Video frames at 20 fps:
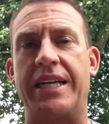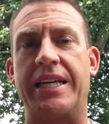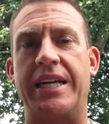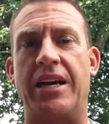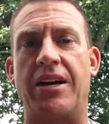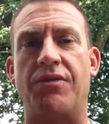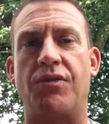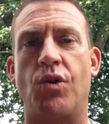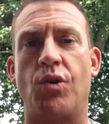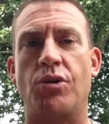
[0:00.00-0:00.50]
Now,
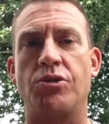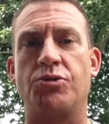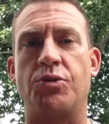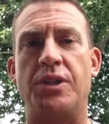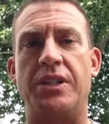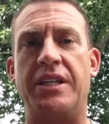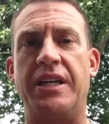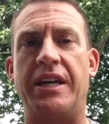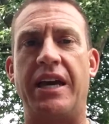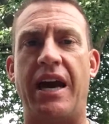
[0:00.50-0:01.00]
of course, we
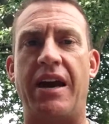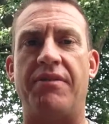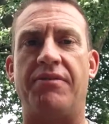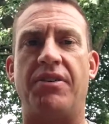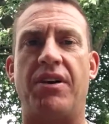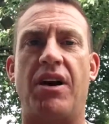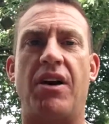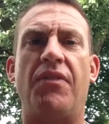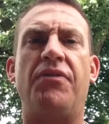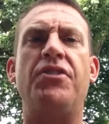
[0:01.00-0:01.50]
did have
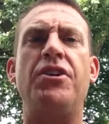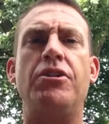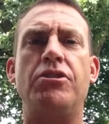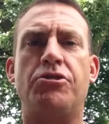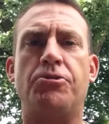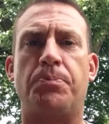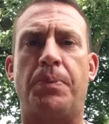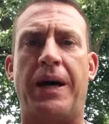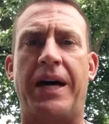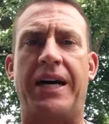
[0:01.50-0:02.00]
a few
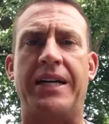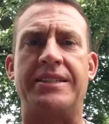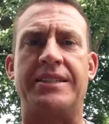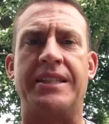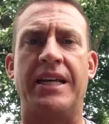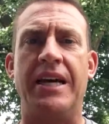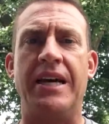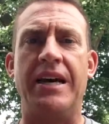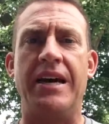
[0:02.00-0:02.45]
spots